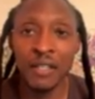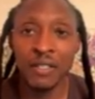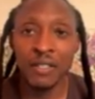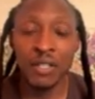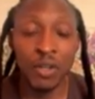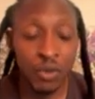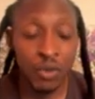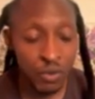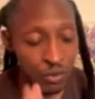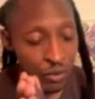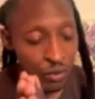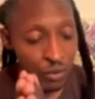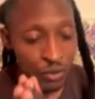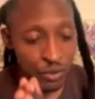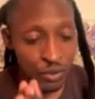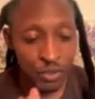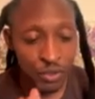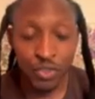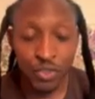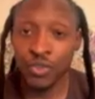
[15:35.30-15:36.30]
So
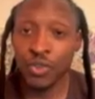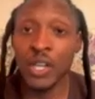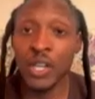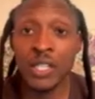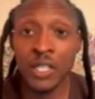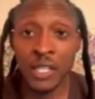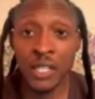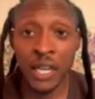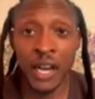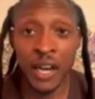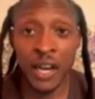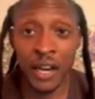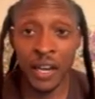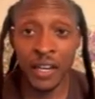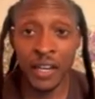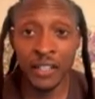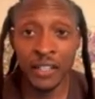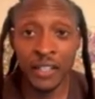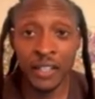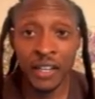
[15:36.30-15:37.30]
trust
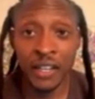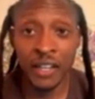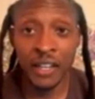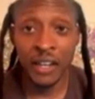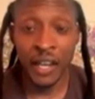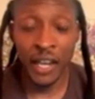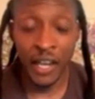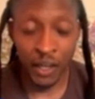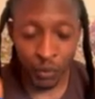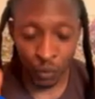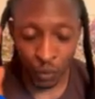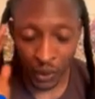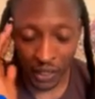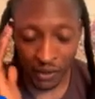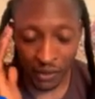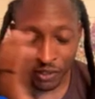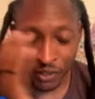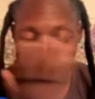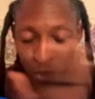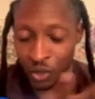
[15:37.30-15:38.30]
God at
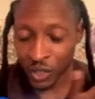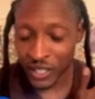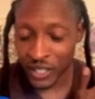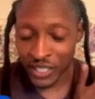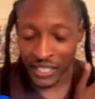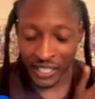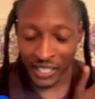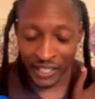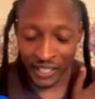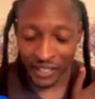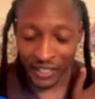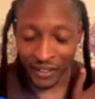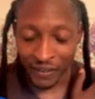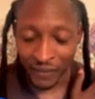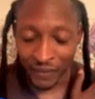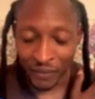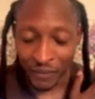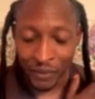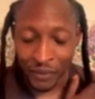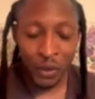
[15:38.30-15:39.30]
whatever you are seeing
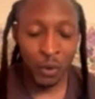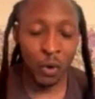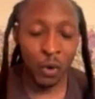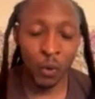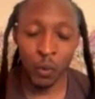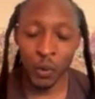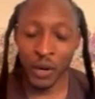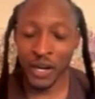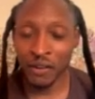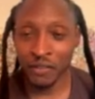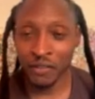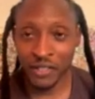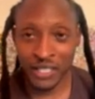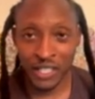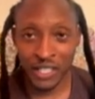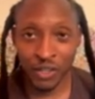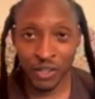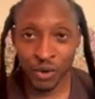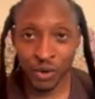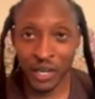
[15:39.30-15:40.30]
or whatever's
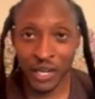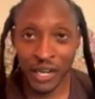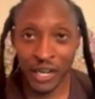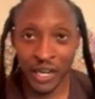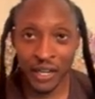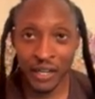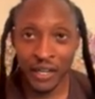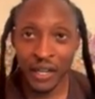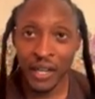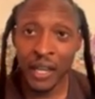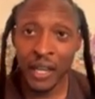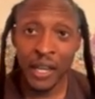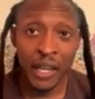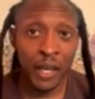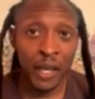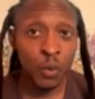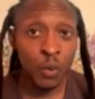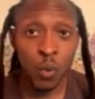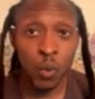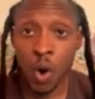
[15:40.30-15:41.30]
in your gut,
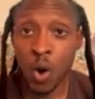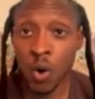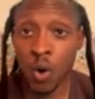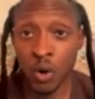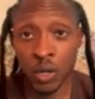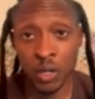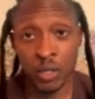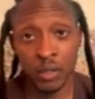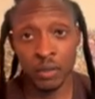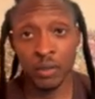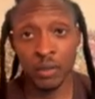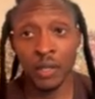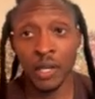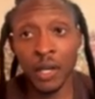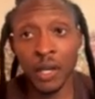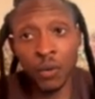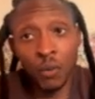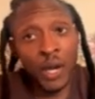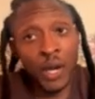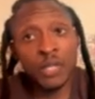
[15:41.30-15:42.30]
and walk
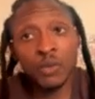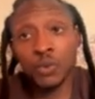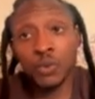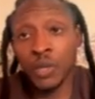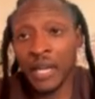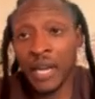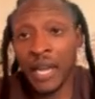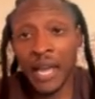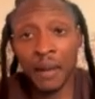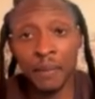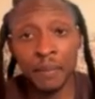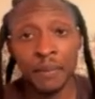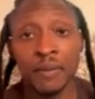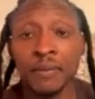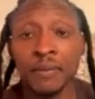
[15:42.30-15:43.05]
and watch what happens.